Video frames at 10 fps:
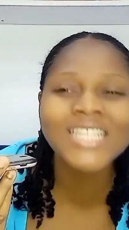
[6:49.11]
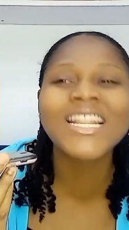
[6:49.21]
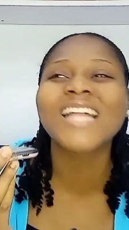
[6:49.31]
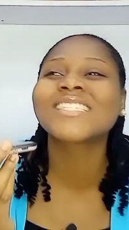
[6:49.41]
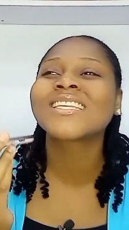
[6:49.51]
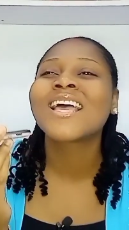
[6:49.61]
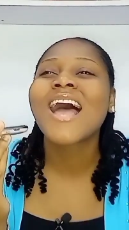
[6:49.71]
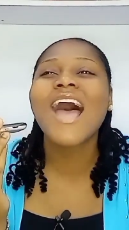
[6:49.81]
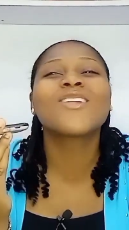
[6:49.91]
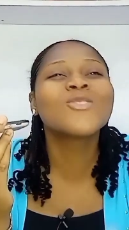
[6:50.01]
Is it that
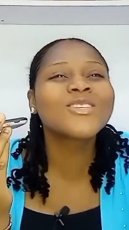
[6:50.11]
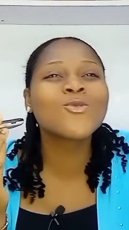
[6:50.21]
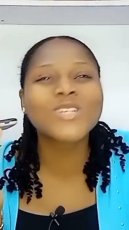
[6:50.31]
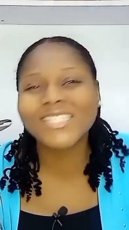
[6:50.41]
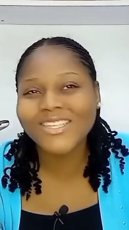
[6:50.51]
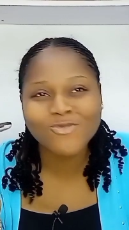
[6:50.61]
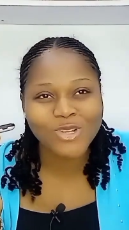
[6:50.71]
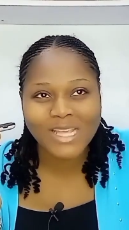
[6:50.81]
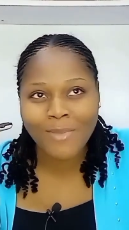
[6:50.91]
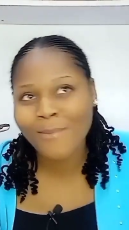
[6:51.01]
I don't look
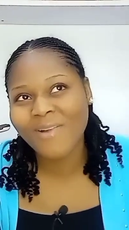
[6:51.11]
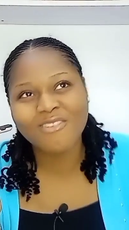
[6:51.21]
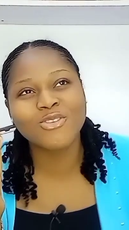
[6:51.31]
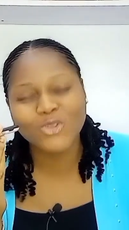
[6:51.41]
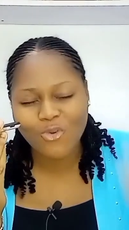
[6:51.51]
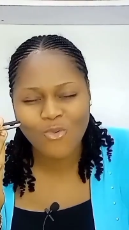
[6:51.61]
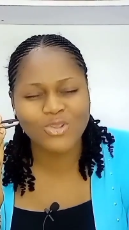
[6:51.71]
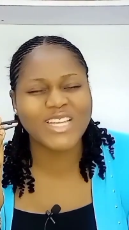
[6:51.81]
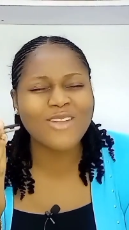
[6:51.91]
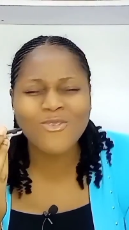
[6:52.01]
serious about marriage or
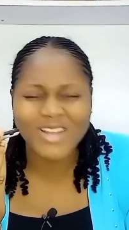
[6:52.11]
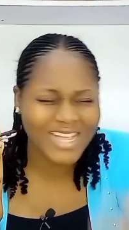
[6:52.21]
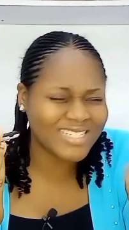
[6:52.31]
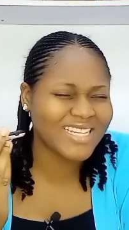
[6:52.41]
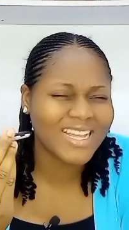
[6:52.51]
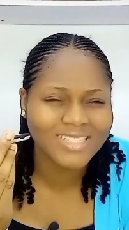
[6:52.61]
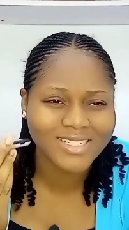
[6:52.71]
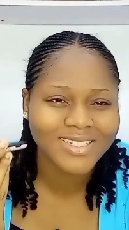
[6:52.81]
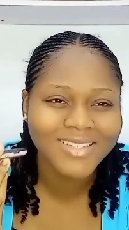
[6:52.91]
what? I don't understand.